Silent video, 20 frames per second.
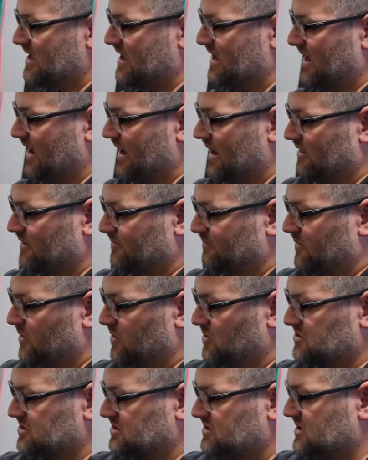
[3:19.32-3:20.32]
and the
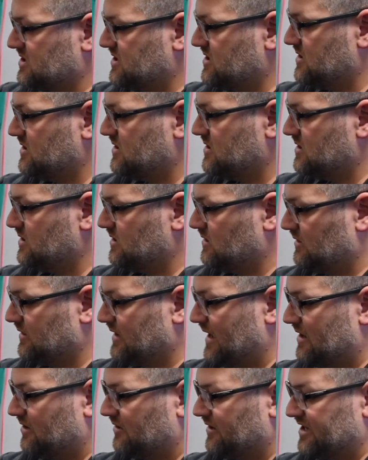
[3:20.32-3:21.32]
most
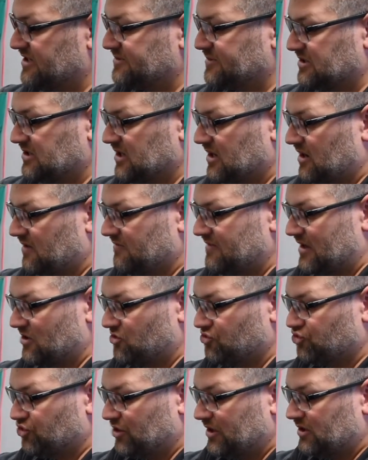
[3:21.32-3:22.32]
lateral aspect of
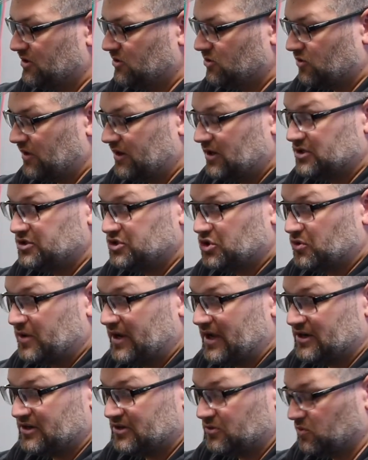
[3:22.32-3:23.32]
that greater
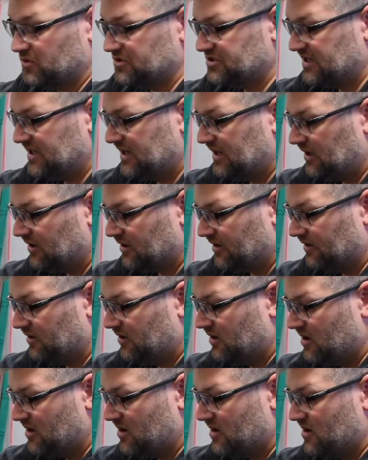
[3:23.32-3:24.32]
trochanter was
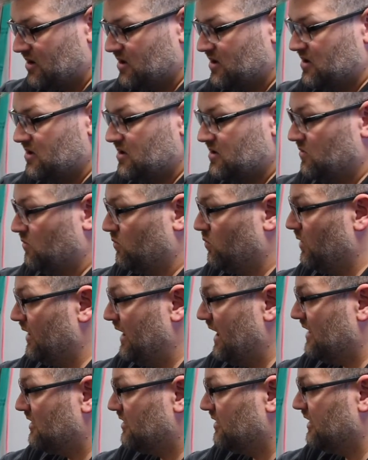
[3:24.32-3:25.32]
here,
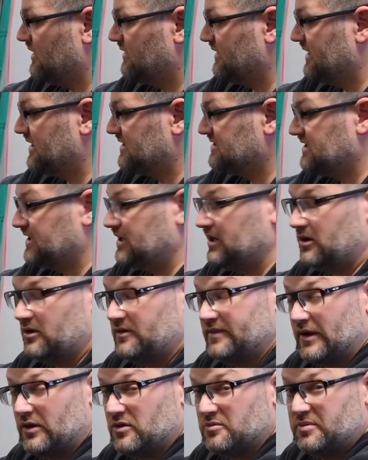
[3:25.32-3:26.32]
and her leg is here,
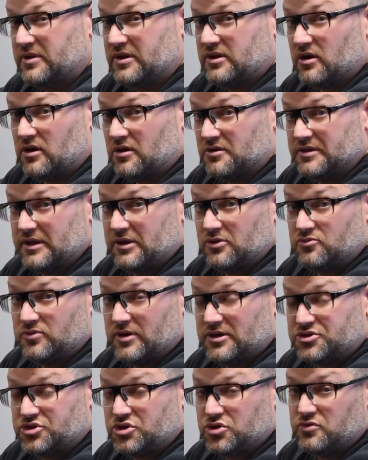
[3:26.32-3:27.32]
that would be called a
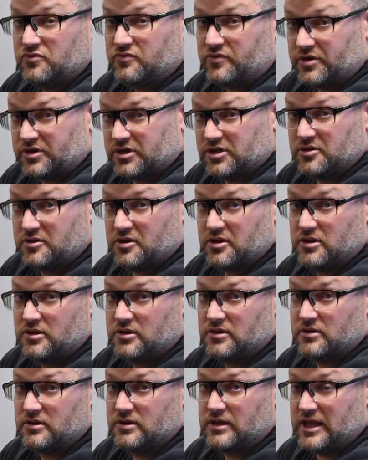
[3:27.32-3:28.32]
retroverted
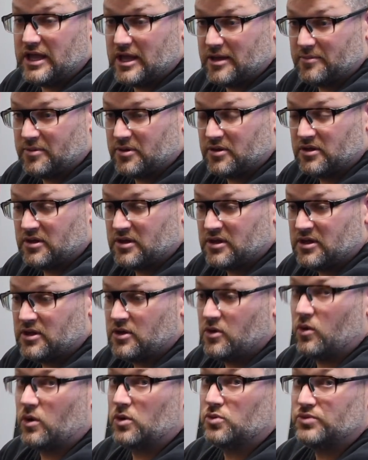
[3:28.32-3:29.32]
hip,
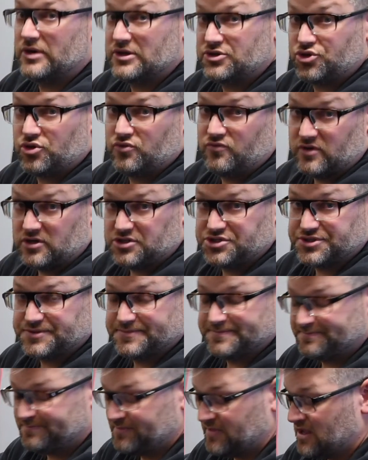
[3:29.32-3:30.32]
or retroversion.
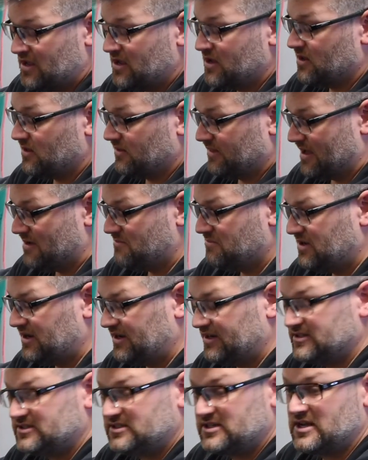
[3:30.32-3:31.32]
That
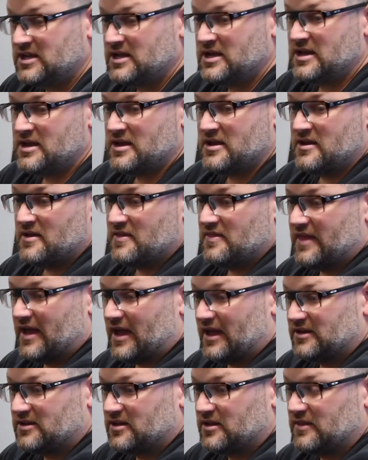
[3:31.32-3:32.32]
means
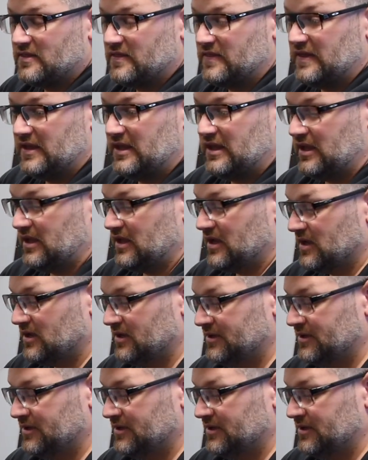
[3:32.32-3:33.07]
that the